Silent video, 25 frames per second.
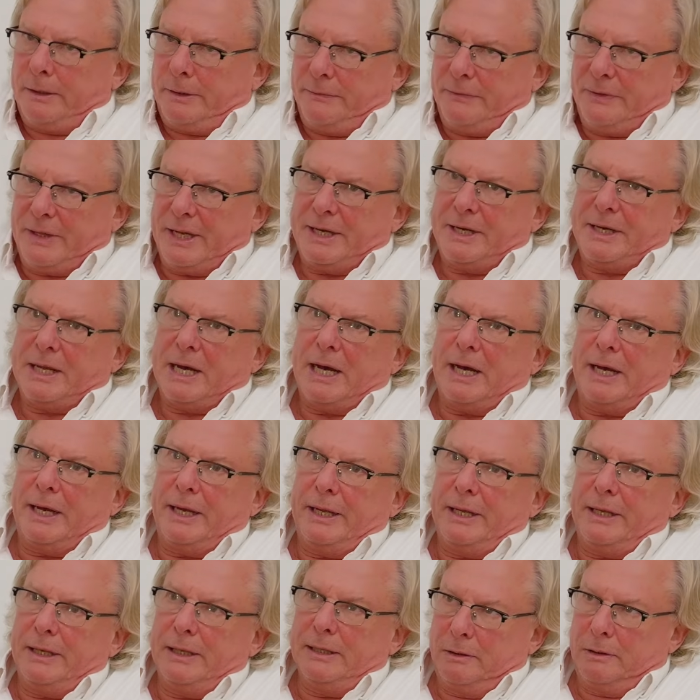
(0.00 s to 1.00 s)
Then
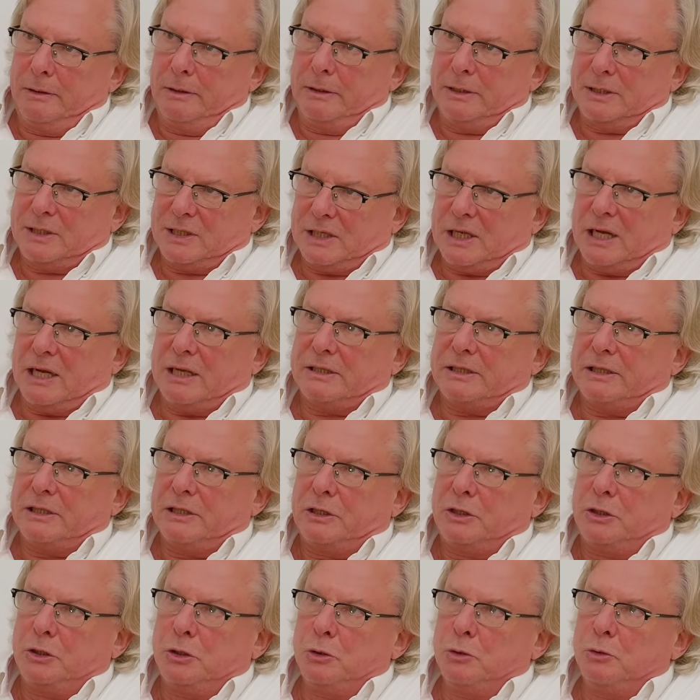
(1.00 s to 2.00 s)
I
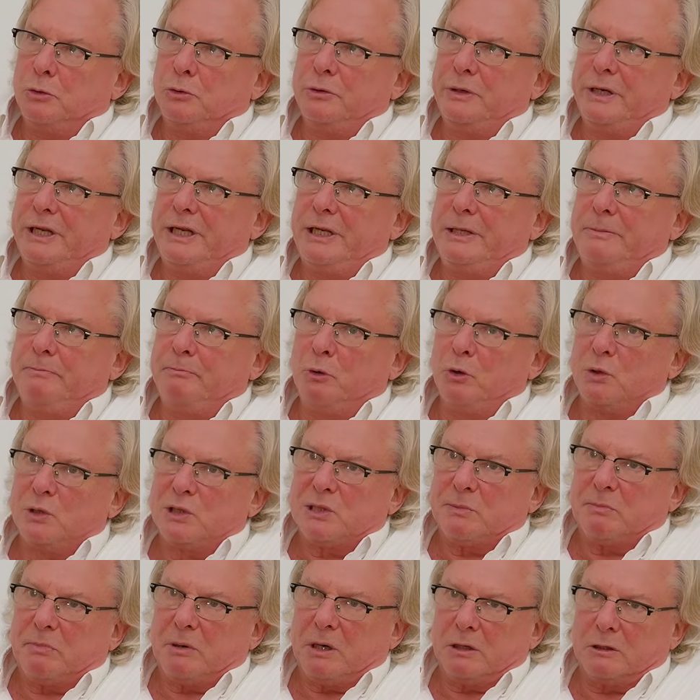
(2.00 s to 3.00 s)
started to read
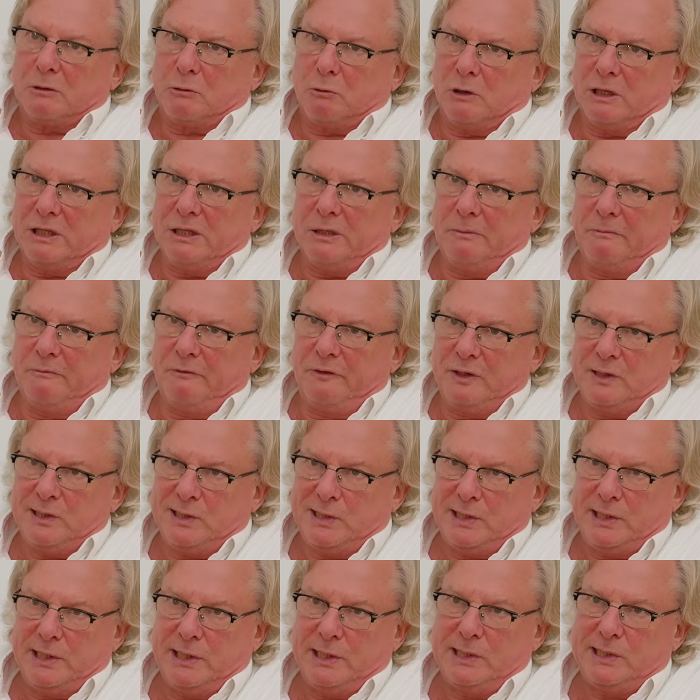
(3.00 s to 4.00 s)
books about quantum
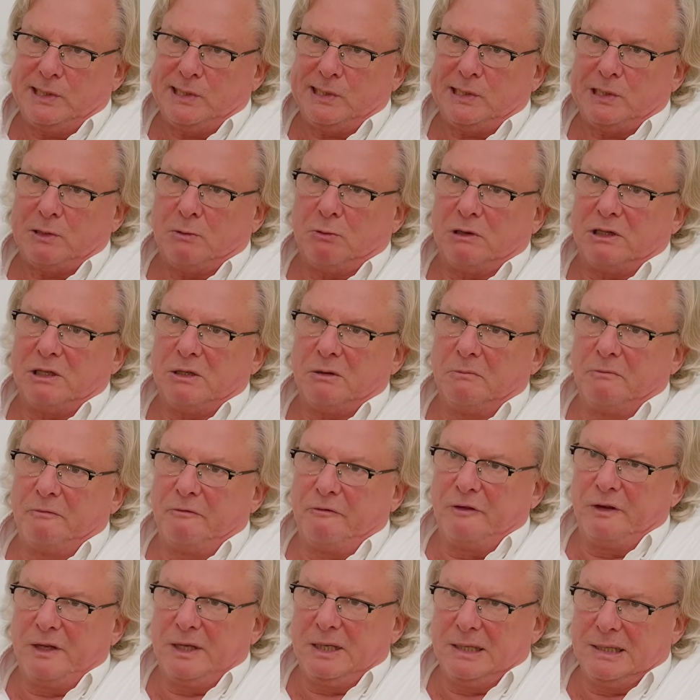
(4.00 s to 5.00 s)
physics, quantum
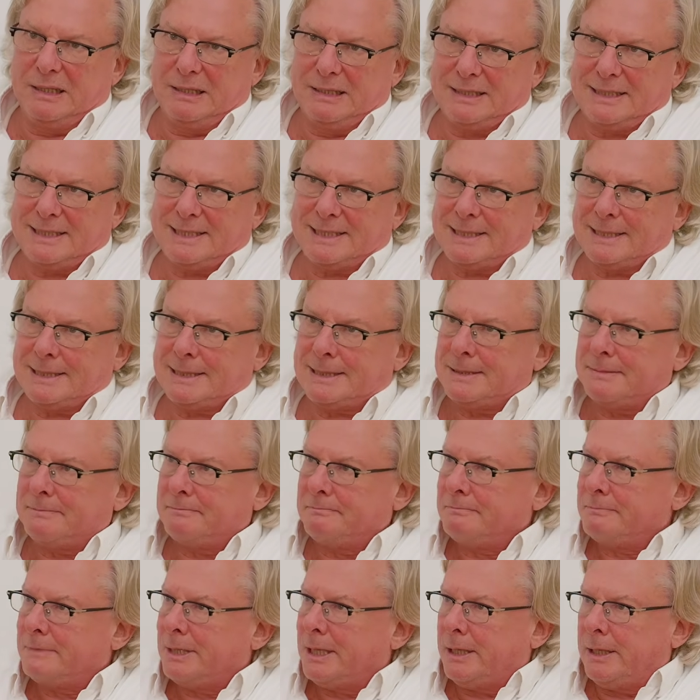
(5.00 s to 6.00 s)
fields,
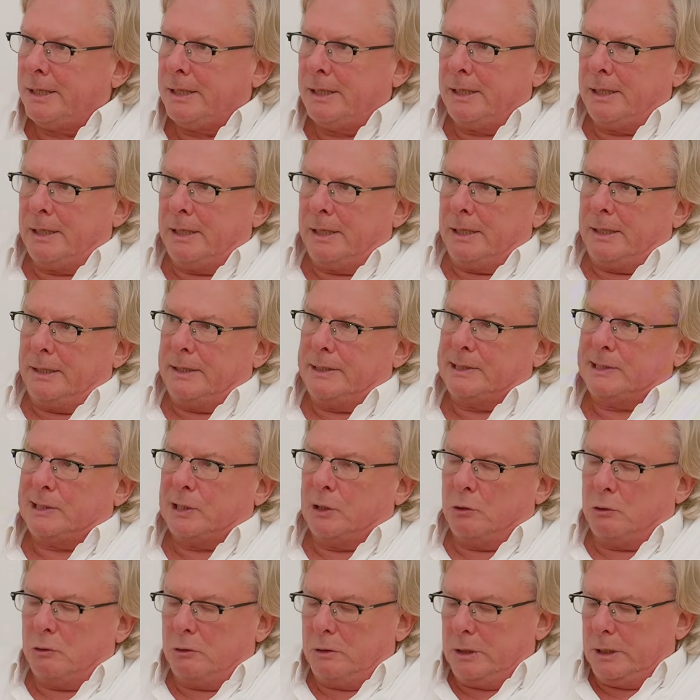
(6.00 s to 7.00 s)
this
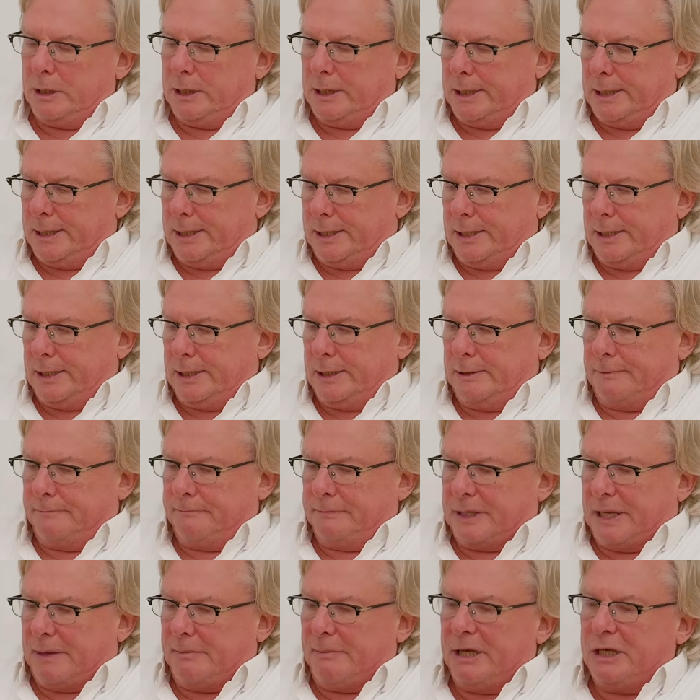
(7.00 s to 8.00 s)
whole
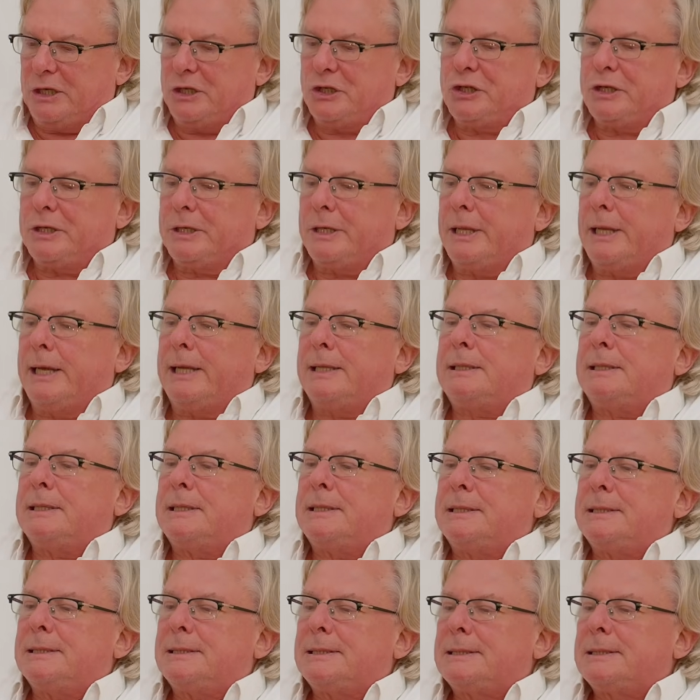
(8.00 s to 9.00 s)
dimension that
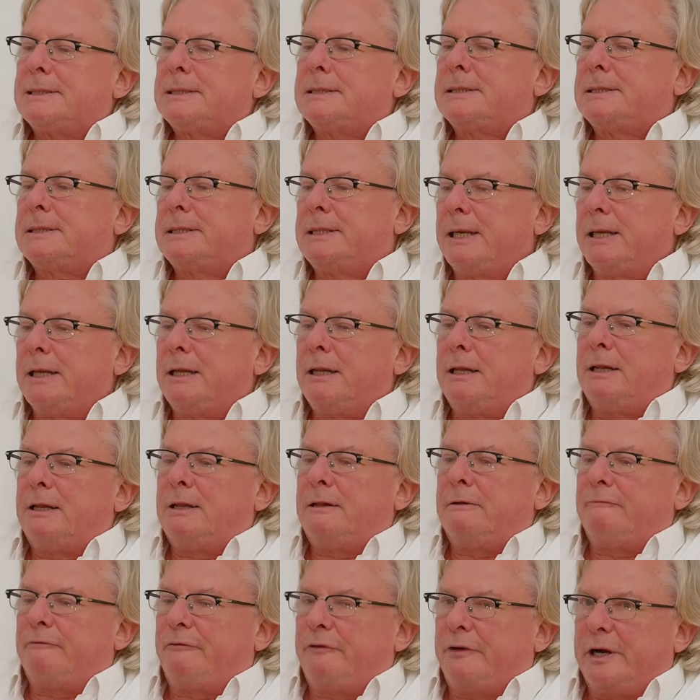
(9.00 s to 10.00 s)
is
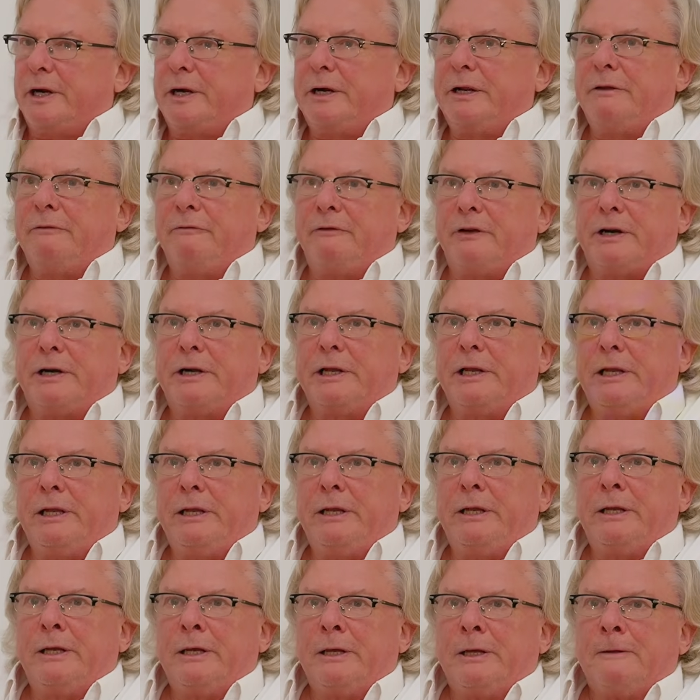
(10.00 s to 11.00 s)
still very,
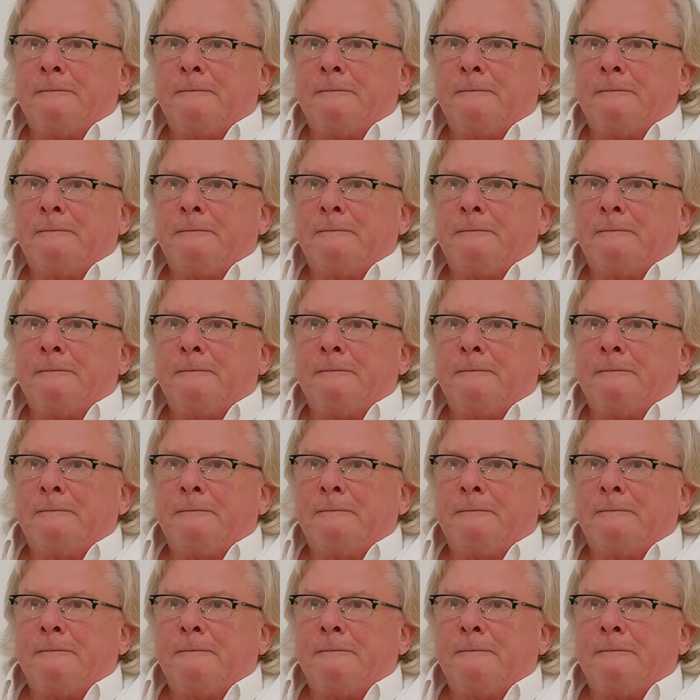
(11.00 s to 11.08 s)
very